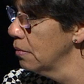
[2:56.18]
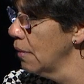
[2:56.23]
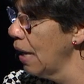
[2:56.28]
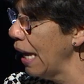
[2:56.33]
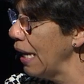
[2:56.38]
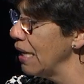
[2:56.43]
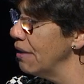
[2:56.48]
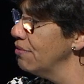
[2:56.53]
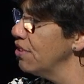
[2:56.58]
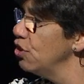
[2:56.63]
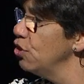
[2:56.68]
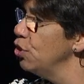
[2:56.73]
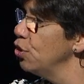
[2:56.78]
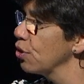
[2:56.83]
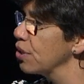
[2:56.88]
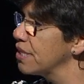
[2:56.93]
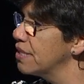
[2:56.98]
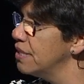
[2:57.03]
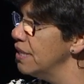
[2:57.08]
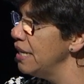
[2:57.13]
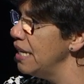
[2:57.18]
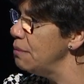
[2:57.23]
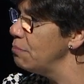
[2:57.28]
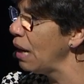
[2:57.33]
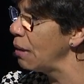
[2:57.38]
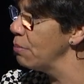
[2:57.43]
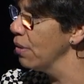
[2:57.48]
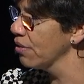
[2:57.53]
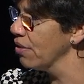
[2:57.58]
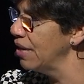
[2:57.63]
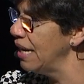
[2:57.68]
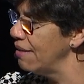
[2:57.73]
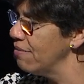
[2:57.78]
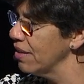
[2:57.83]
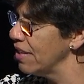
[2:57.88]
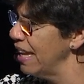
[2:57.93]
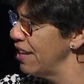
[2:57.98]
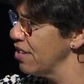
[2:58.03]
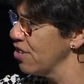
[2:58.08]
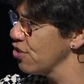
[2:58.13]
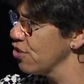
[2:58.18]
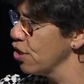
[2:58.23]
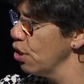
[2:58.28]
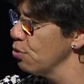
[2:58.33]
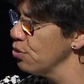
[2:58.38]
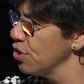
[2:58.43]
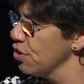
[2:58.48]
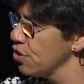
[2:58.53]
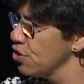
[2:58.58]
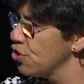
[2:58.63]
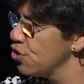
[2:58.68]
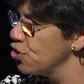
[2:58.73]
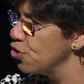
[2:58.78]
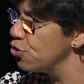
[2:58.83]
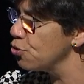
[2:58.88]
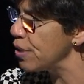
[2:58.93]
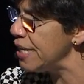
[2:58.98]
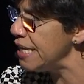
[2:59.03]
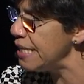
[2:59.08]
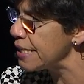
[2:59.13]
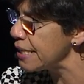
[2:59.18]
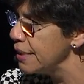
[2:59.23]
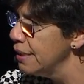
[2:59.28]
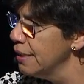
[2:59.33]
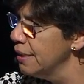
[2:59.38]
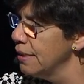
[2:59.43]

I lived in New York City. My mother never let us go to the street